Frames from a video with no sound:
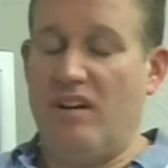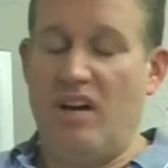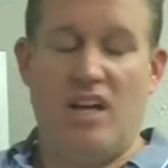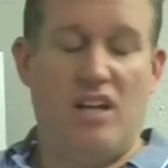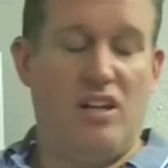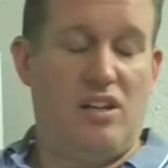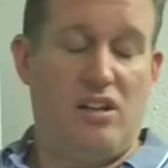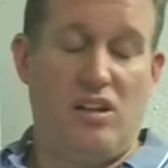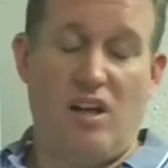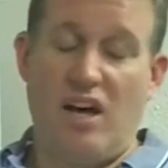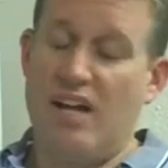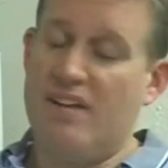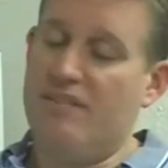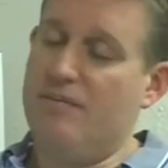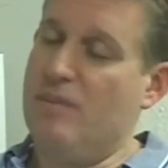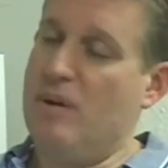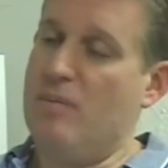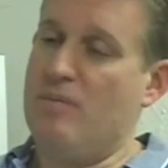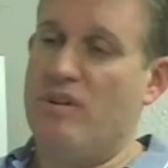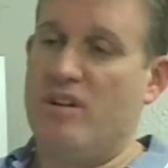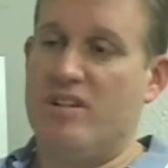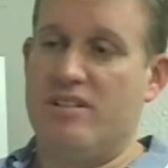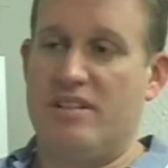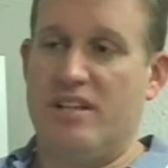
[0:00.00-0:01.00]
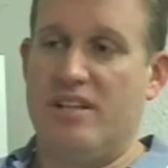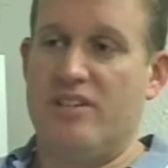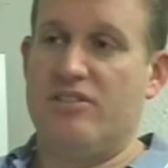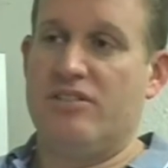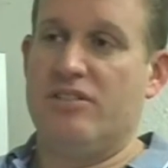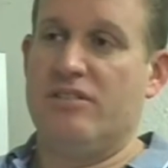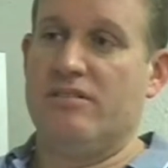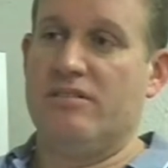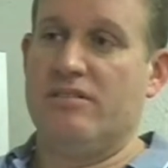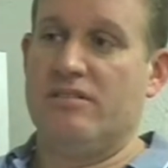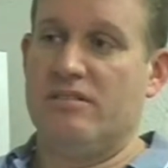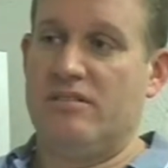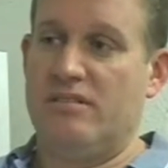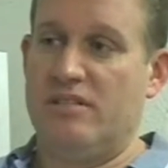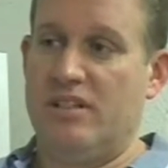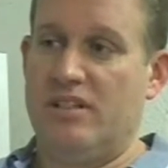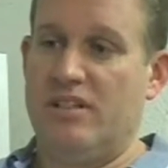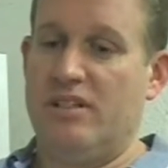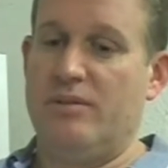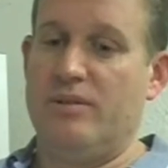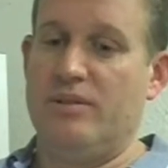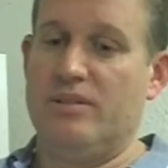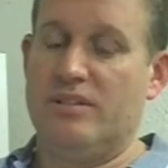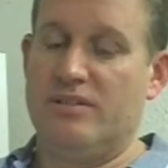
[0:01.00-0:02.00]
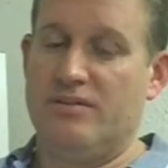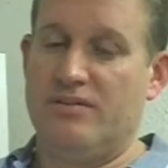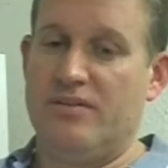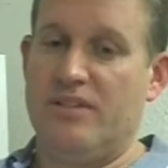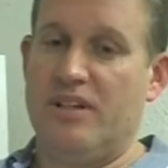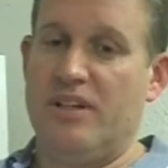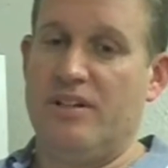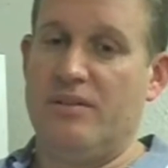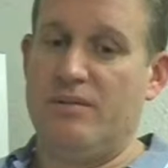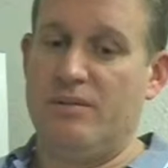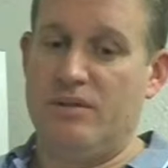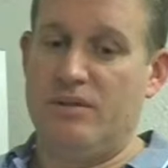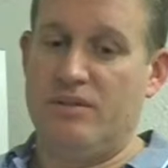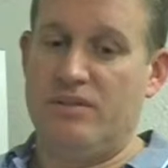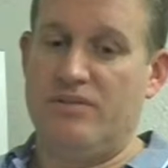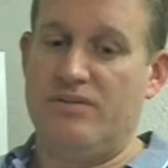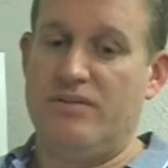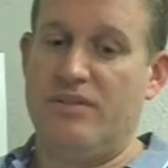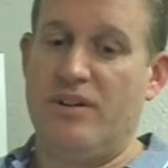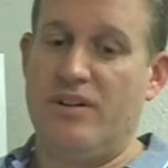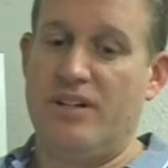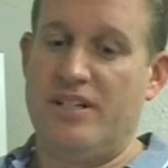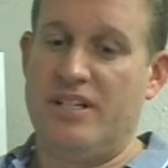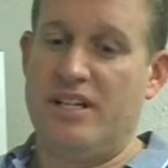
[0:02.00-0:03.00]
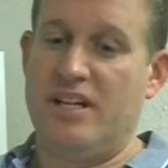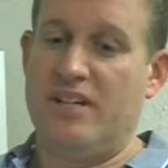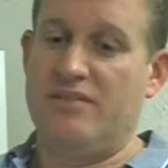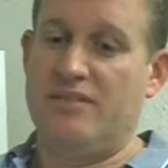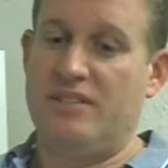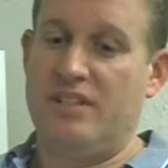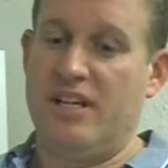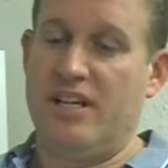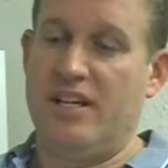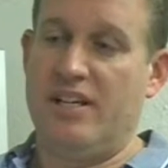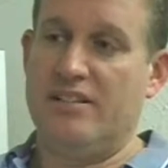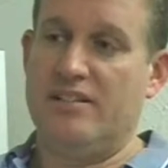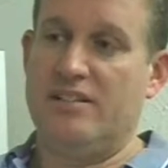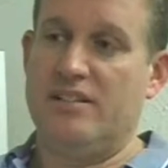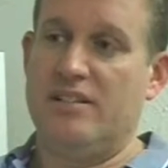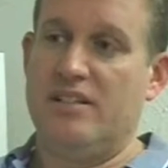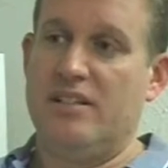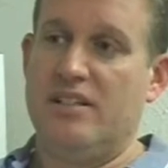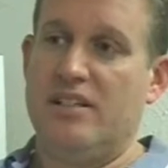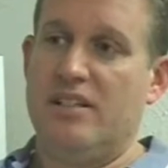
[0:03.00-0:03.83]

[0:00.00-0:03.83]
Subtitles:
A lot of memorization. It was a very tough test.